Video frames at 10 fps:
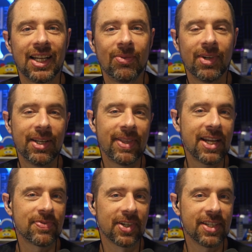Well, hey,
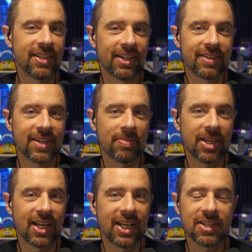thanks for listening or
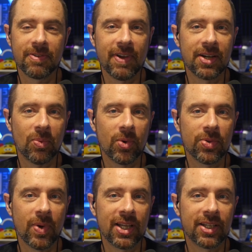something. I guess you found it
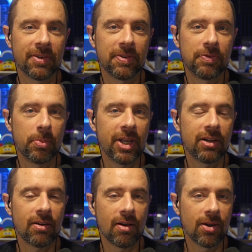worthwhile enough if you made
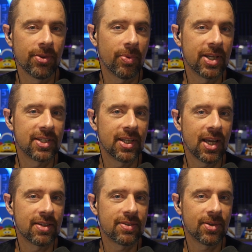it all the way to the
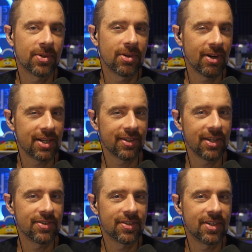end. So,
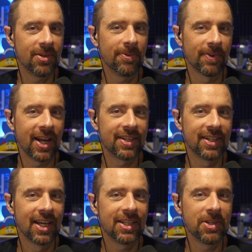congratulations to you, friend.
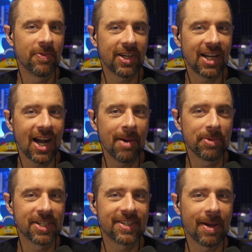You've
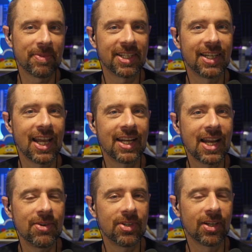accomplished something today.
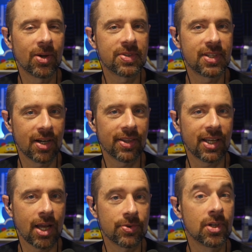Now you can go sit on the
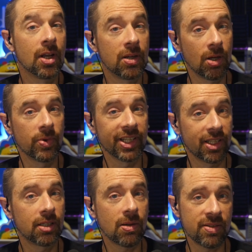couch. No,
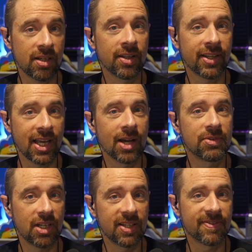really, go sit on the
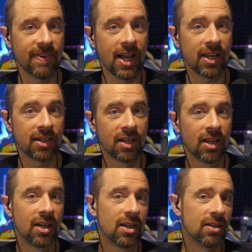couch. It's fine.
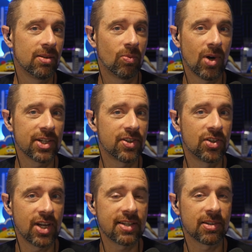Watch the
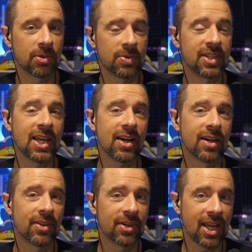Jets lose yet
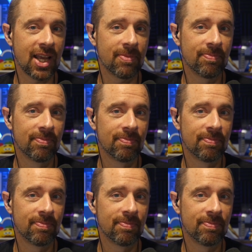another game.